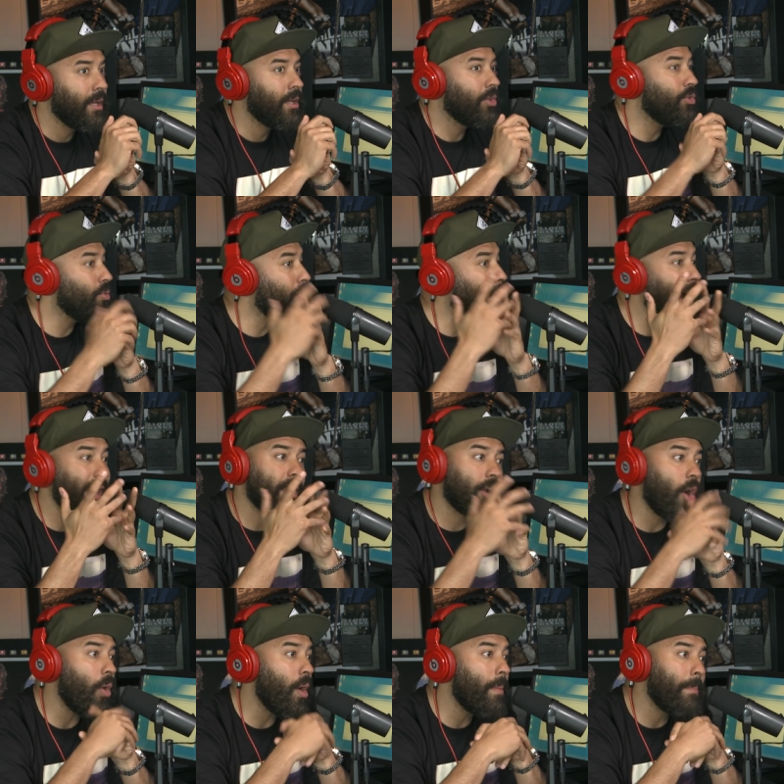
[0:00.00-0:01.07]
You might
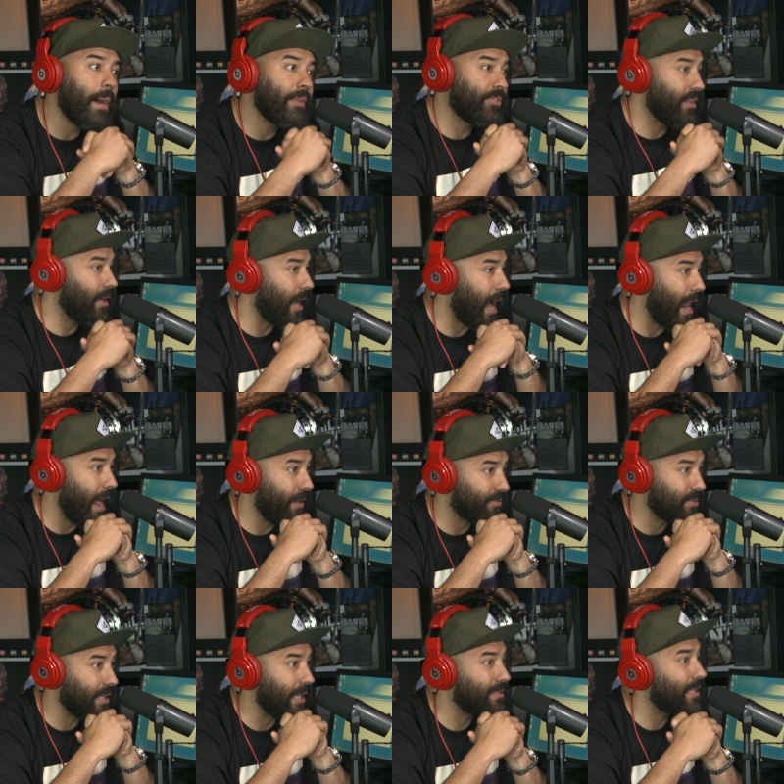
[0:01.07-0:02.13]
go a month and not have
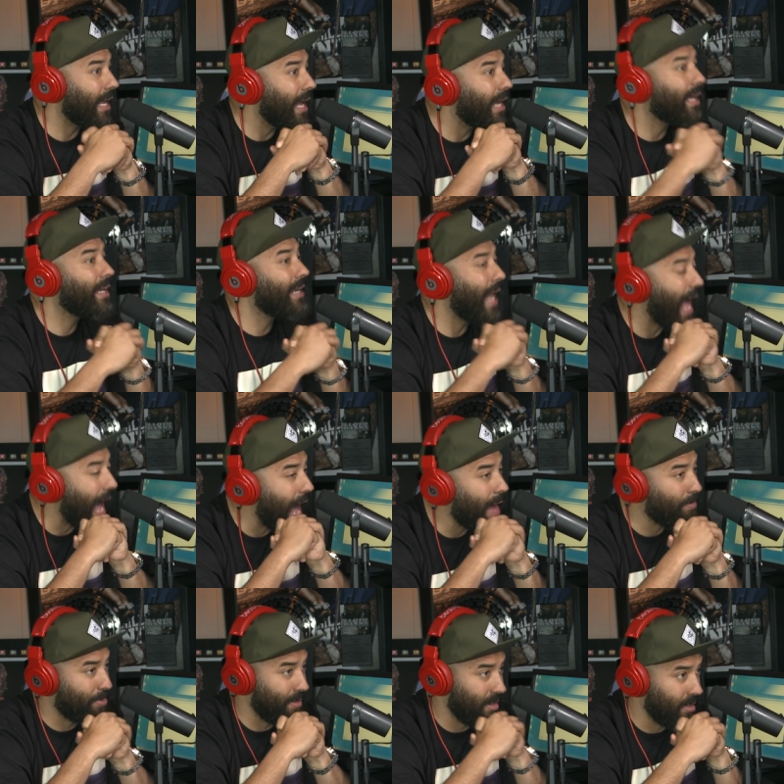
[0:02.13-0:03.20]
sex. It can
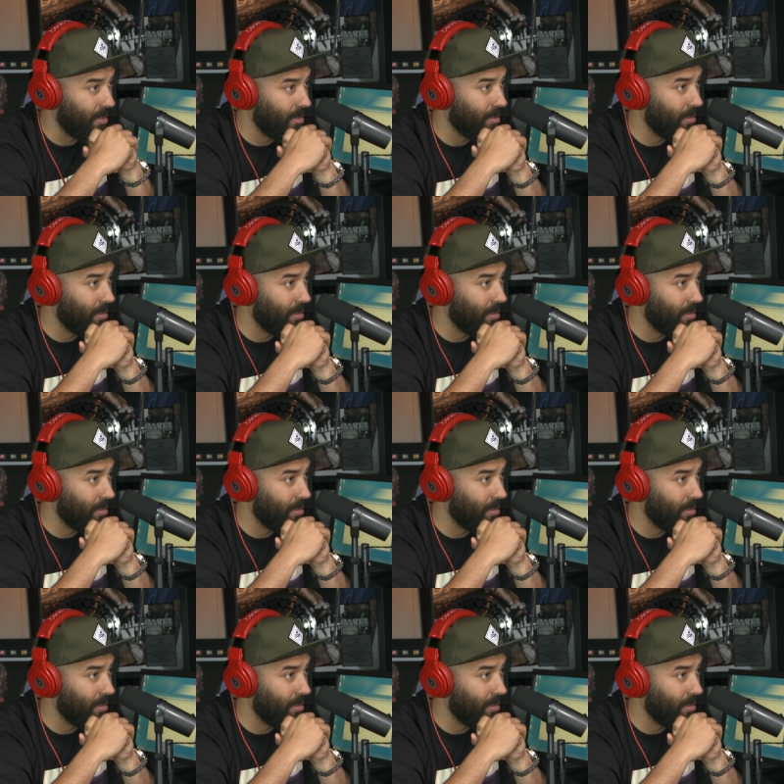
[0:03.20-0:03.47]
happen.